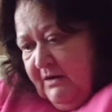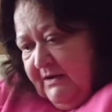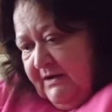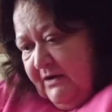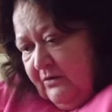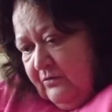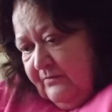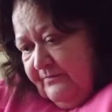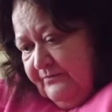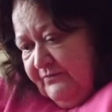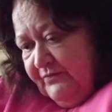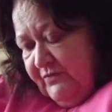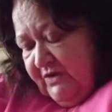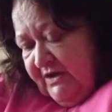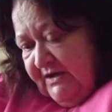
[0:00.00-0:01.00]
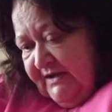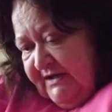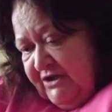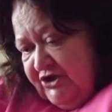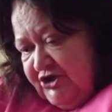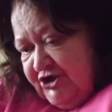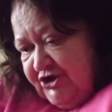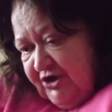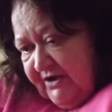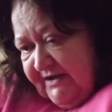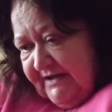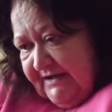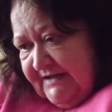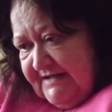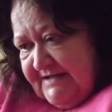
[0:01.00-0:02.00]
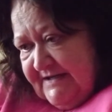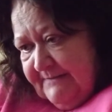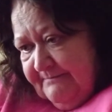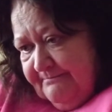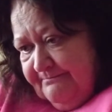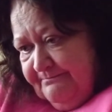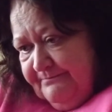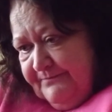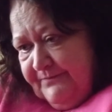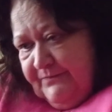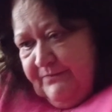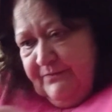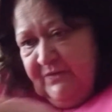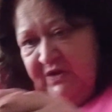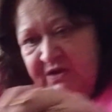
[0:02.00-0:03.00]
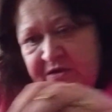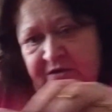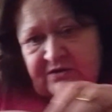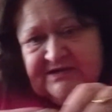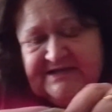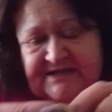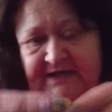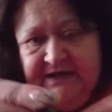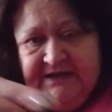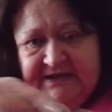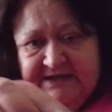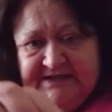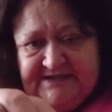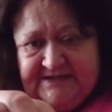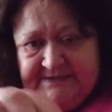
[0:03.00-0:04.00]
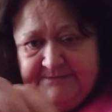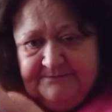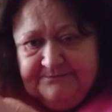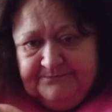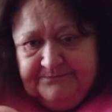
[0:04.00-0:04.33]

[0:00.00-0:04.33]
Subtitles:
Now, elite shungite looks like this.